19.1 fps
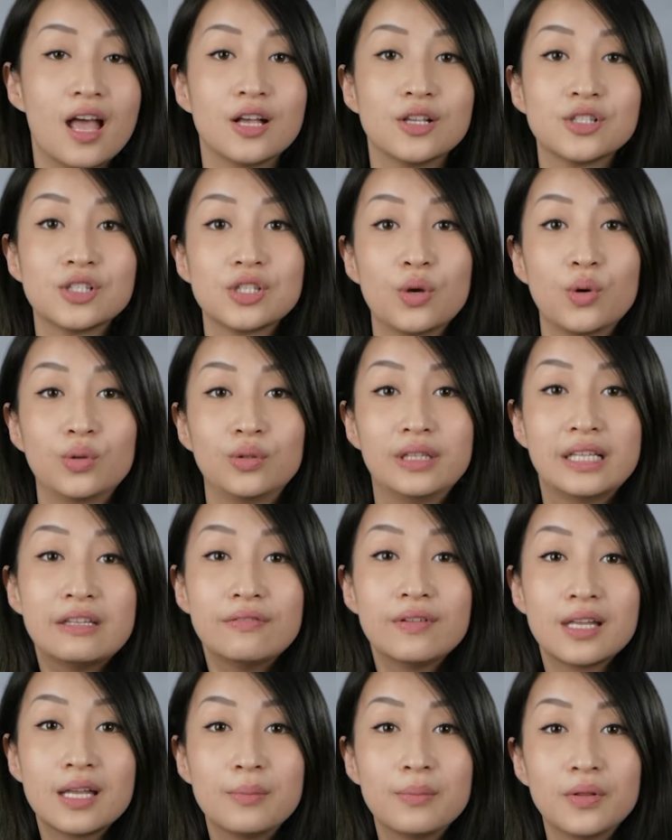So
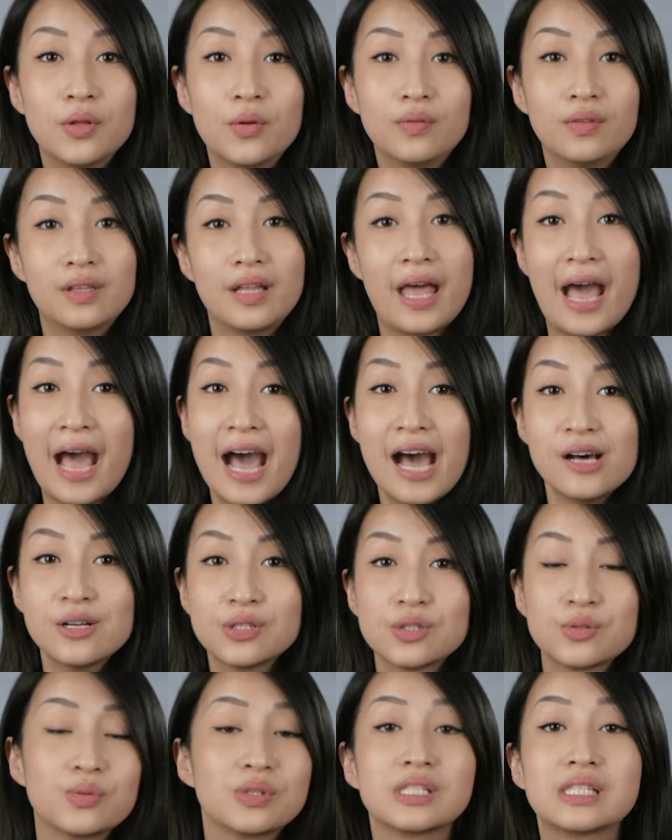leaving him alone in the
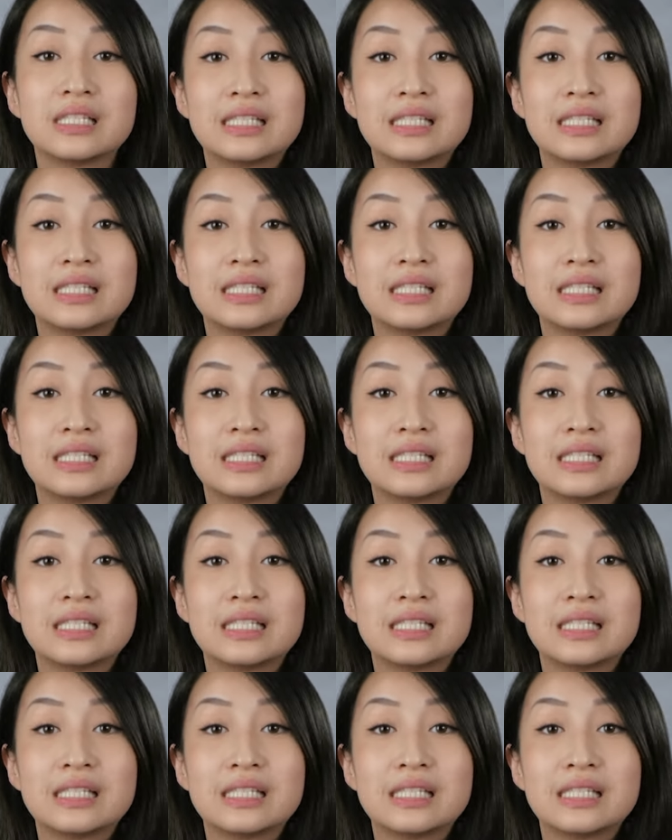house was